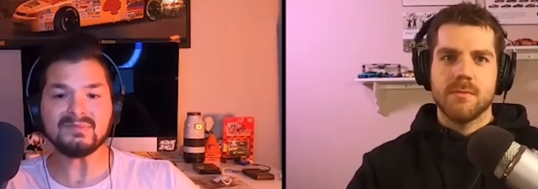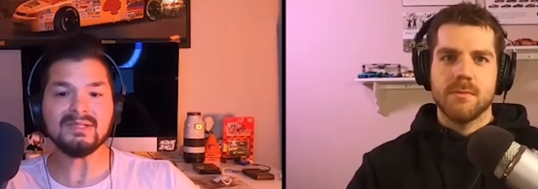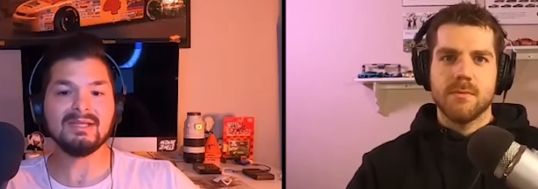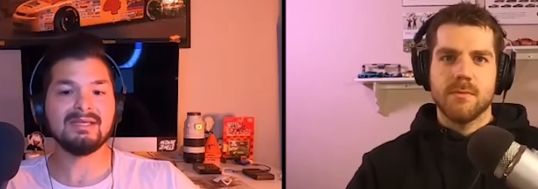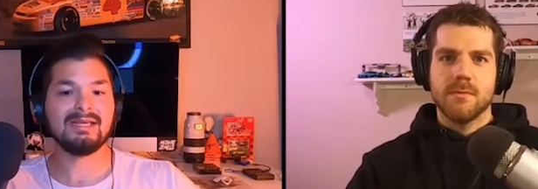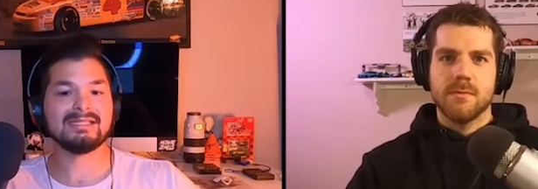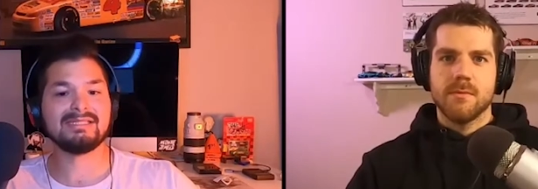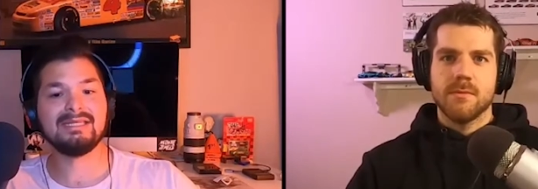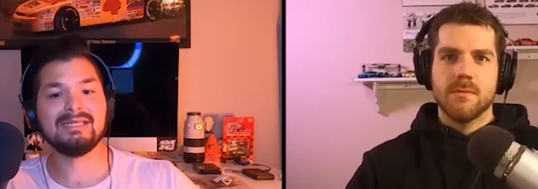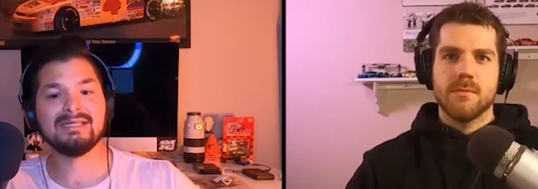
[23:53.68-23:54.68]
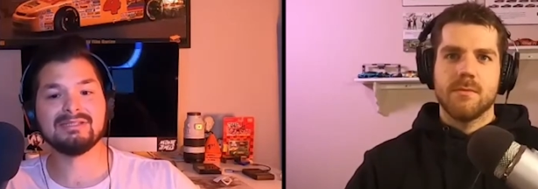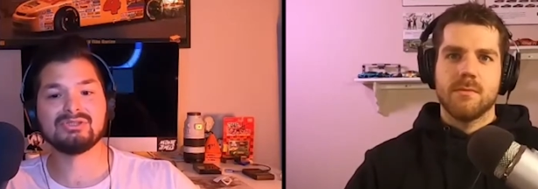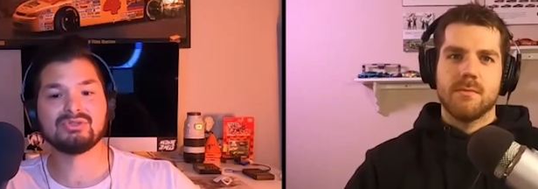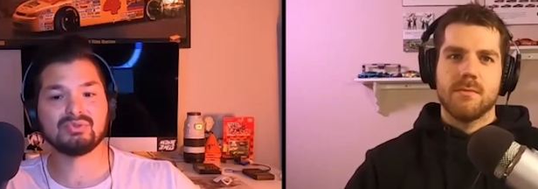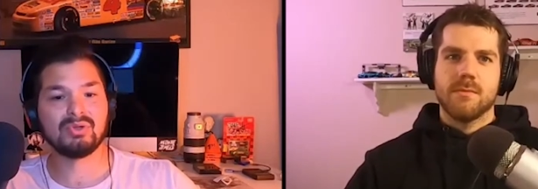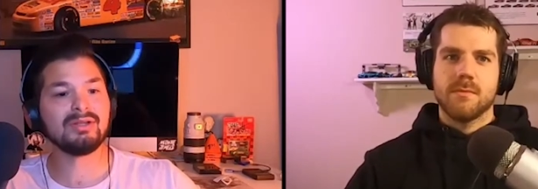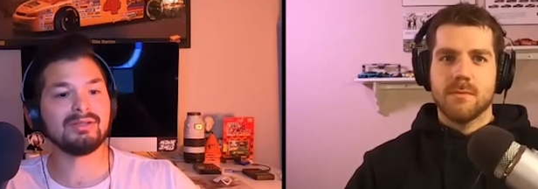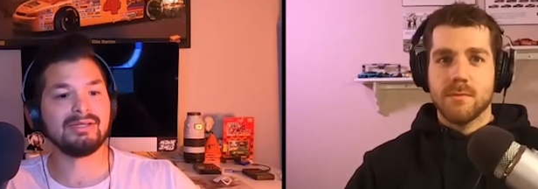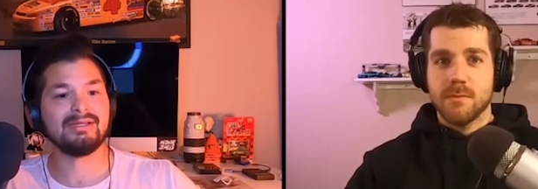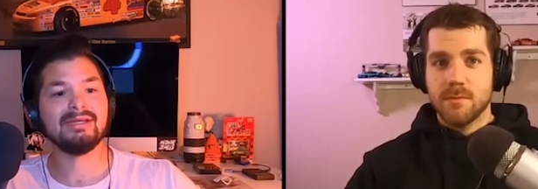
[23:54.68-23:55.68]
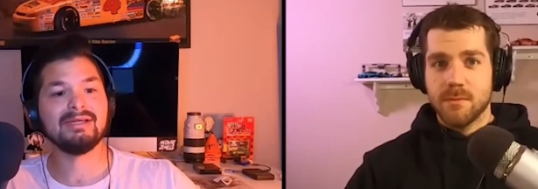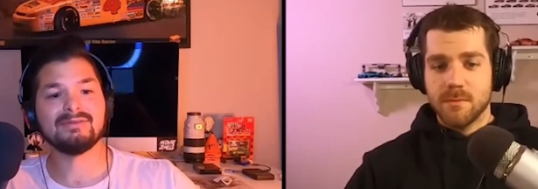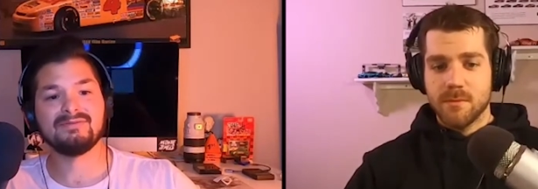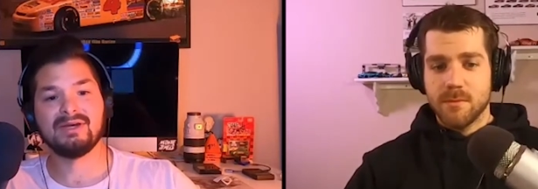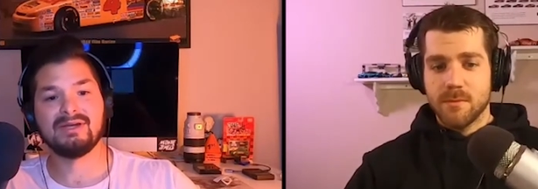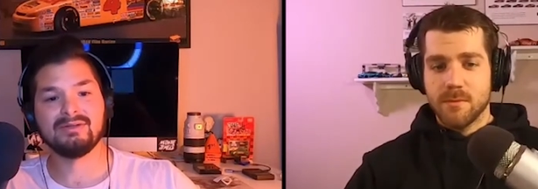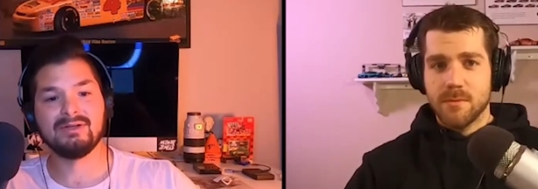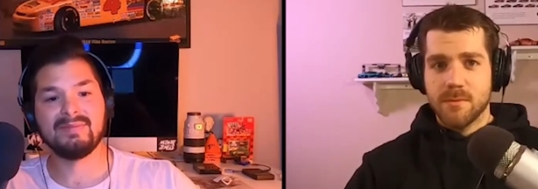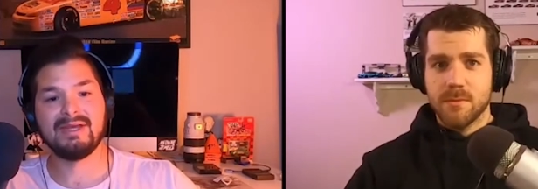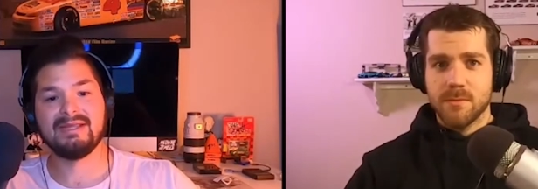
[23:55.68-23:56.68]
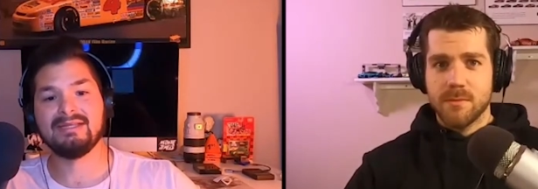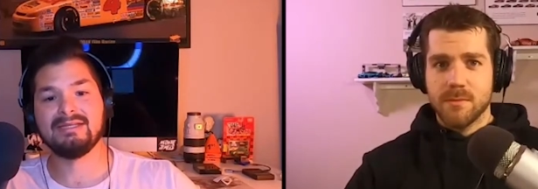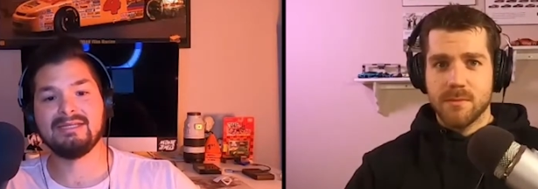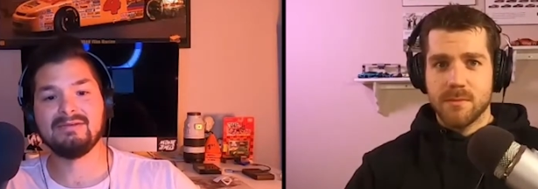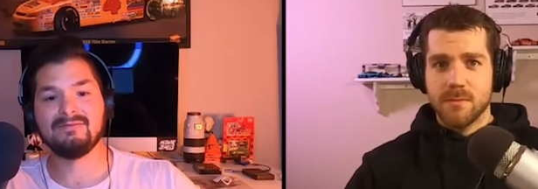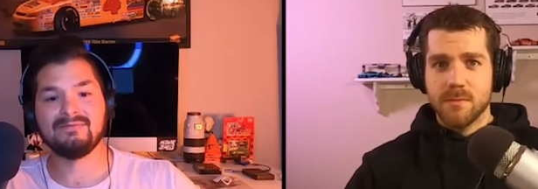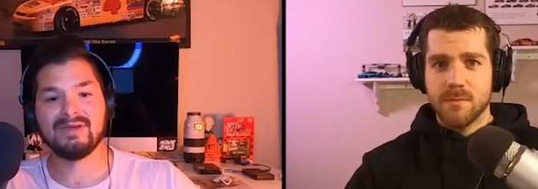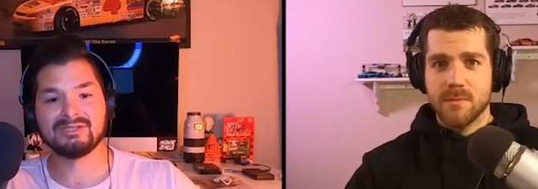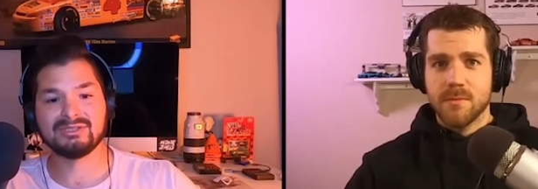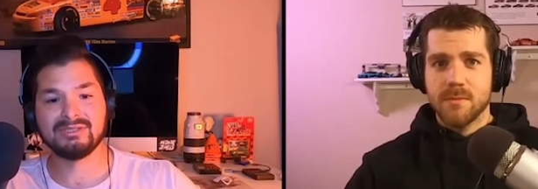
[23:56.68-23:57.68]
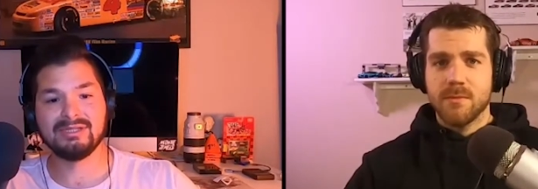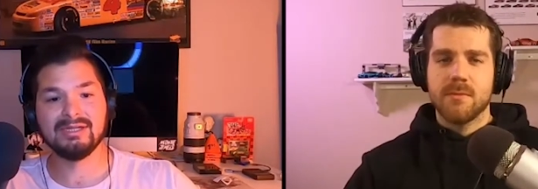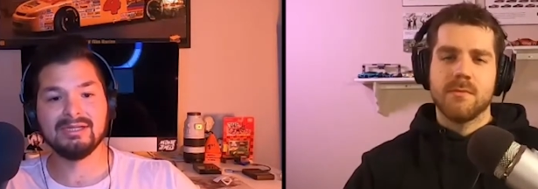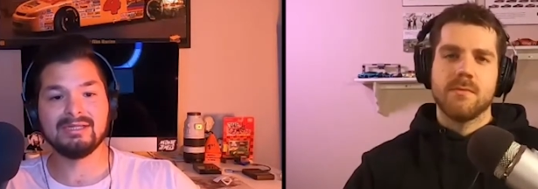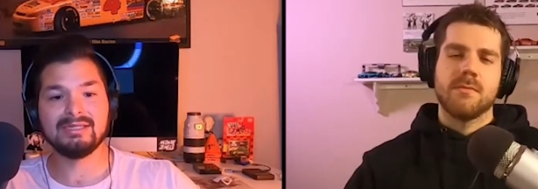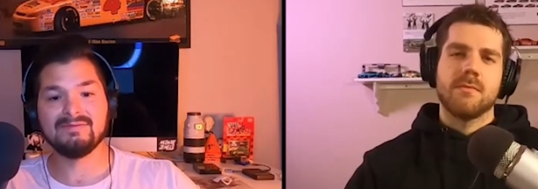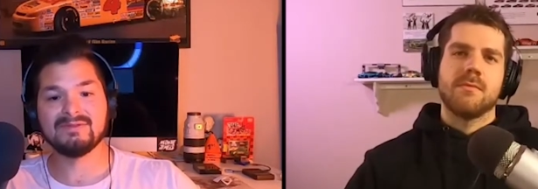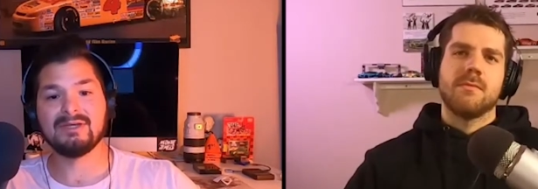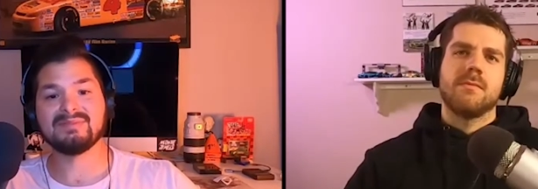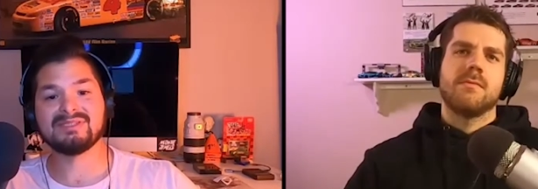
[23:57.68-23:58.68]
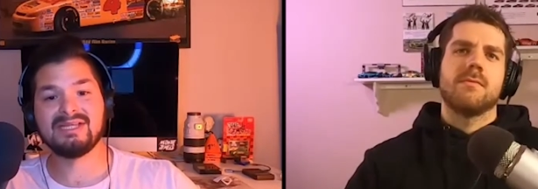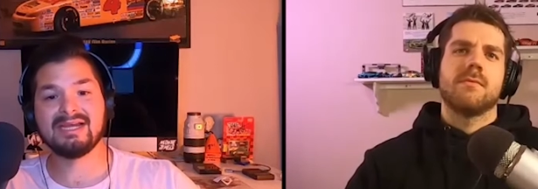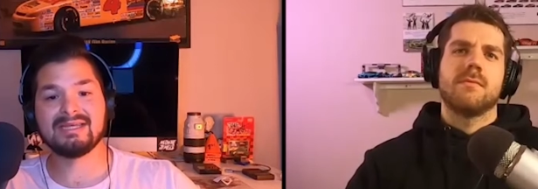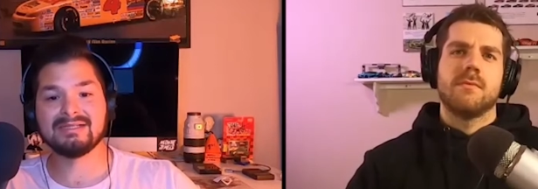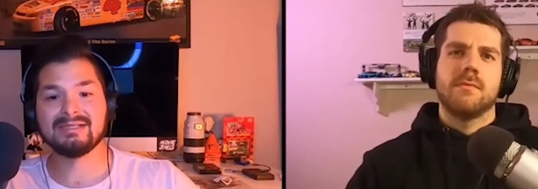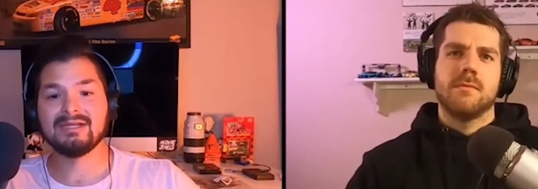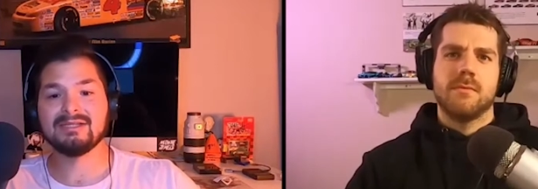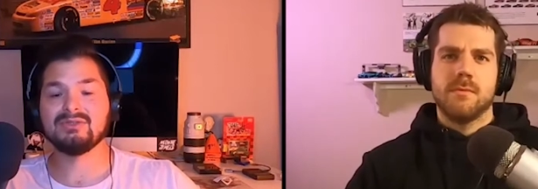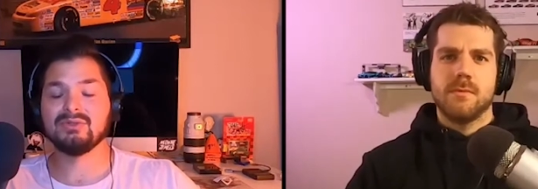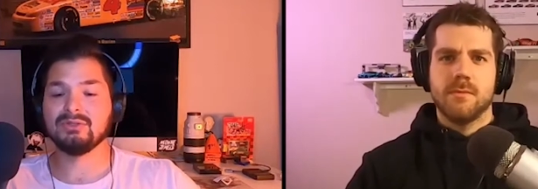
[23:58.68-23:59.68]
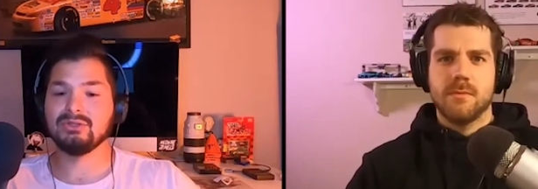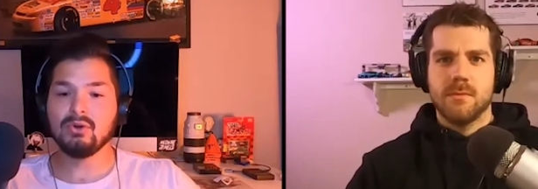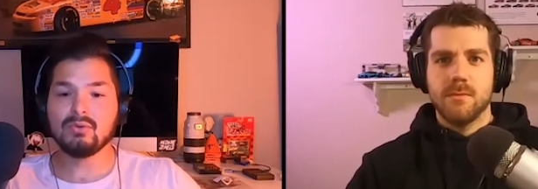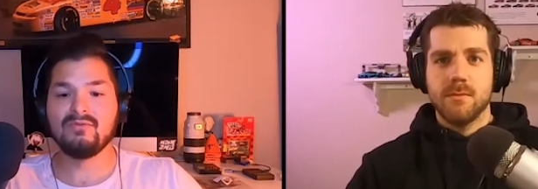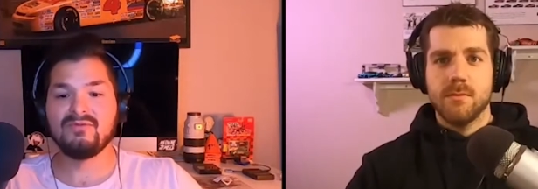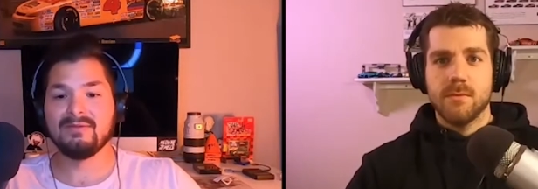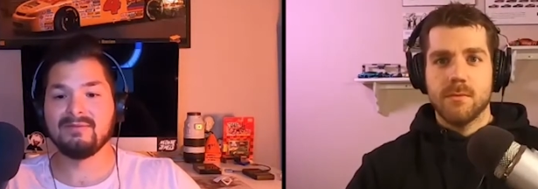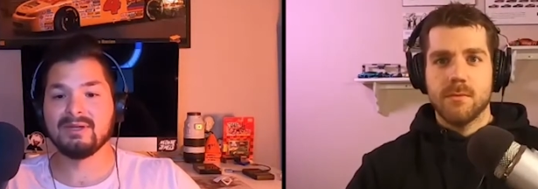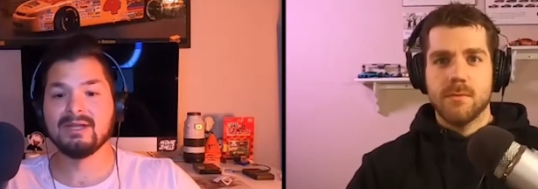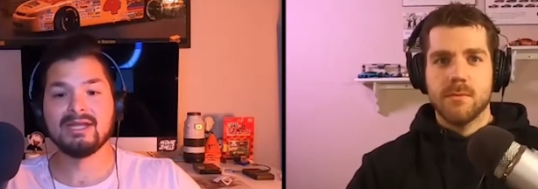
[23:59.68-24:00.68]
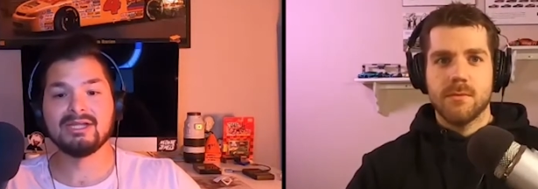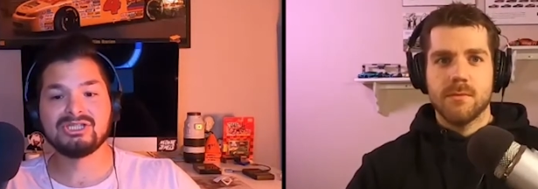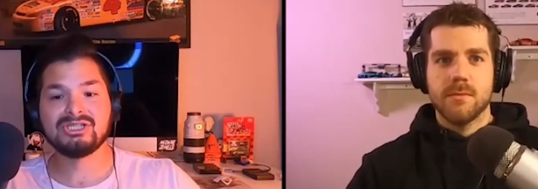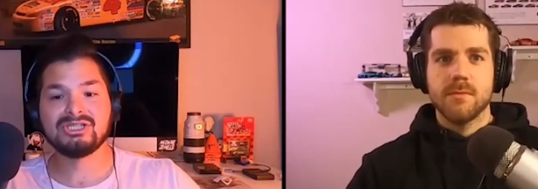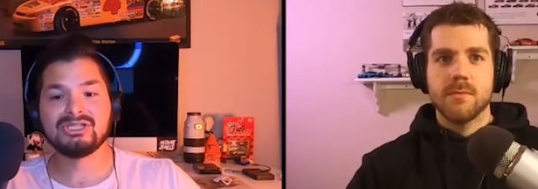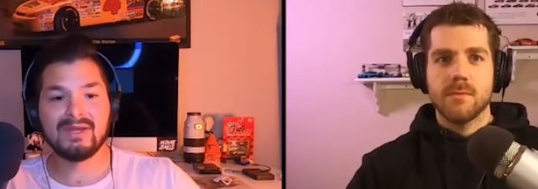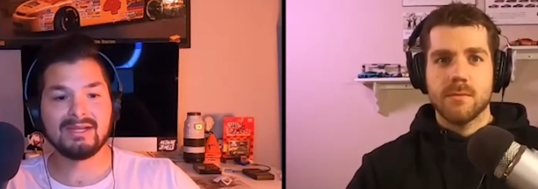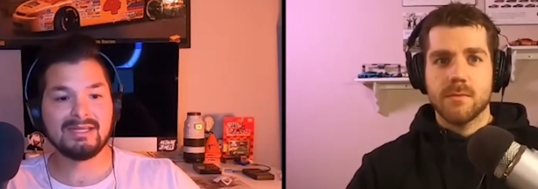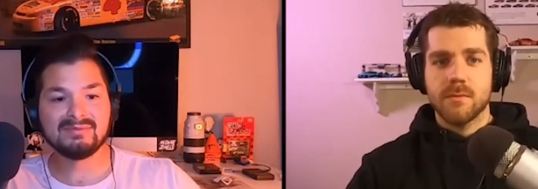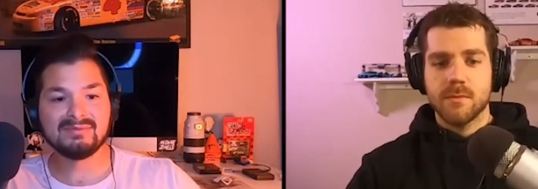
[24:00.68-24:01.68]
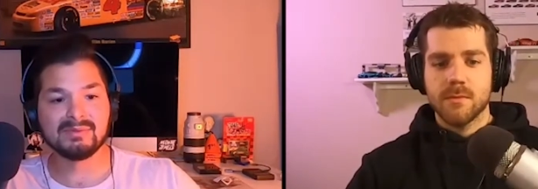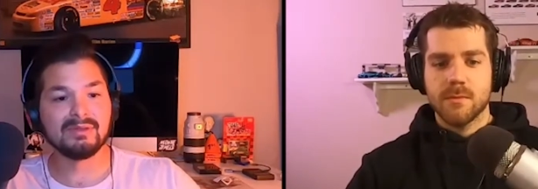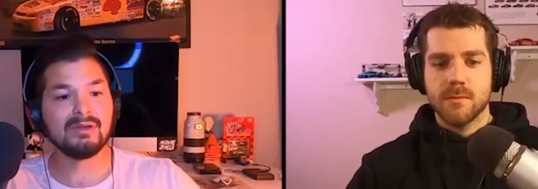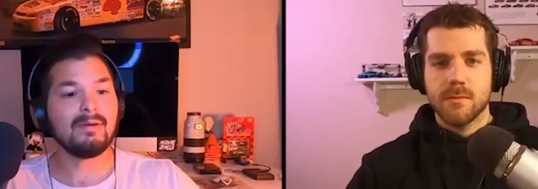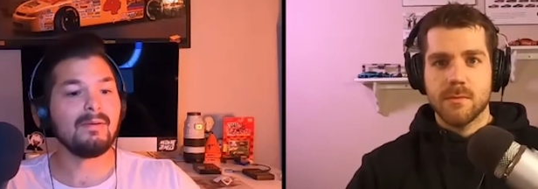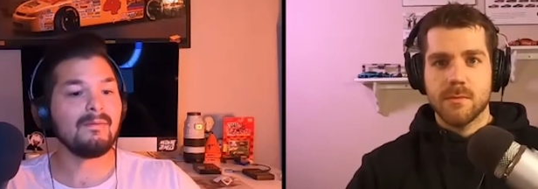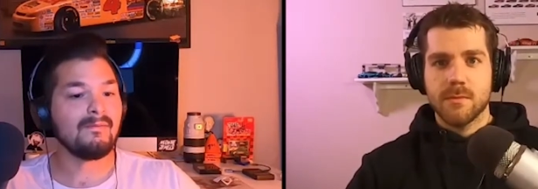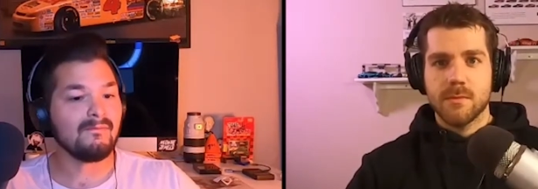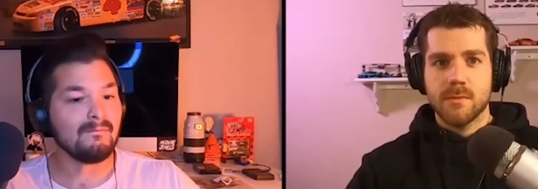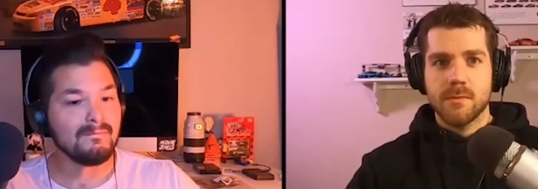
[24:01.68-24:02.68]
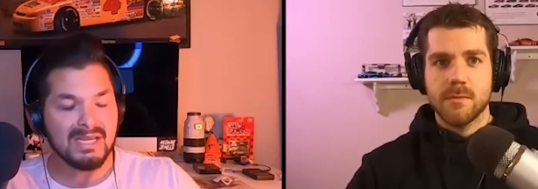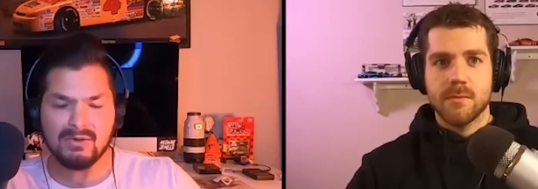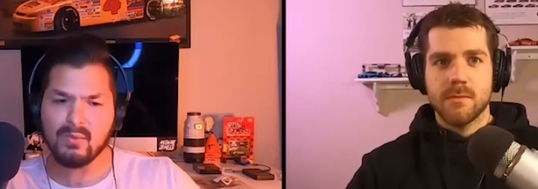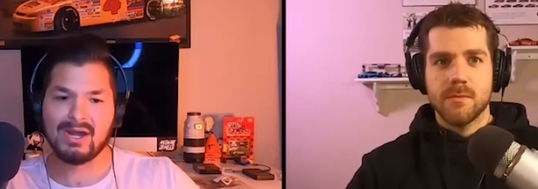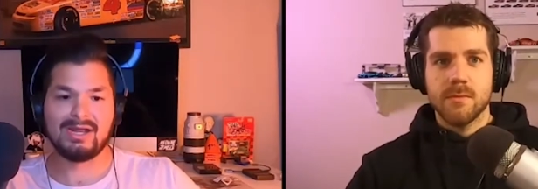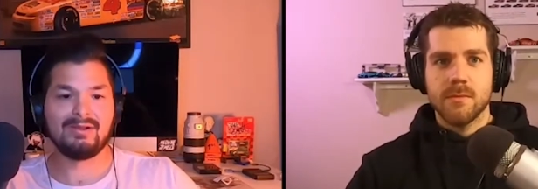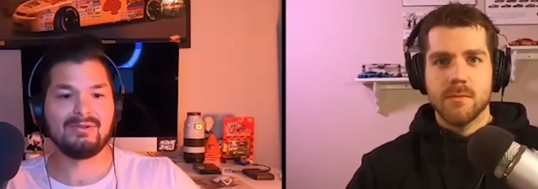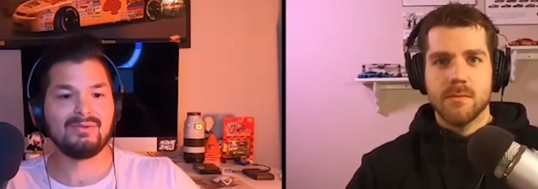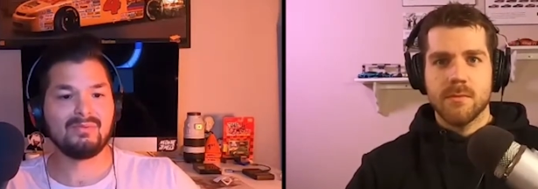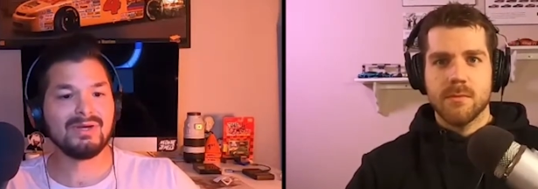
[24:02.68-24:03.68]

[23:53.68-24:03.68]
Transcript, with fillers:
Speaker 1: as he is struggling to find grip. And then he eventually gives up second to the local favorite, Shane Van Gisbergen. Meanwhile, Rick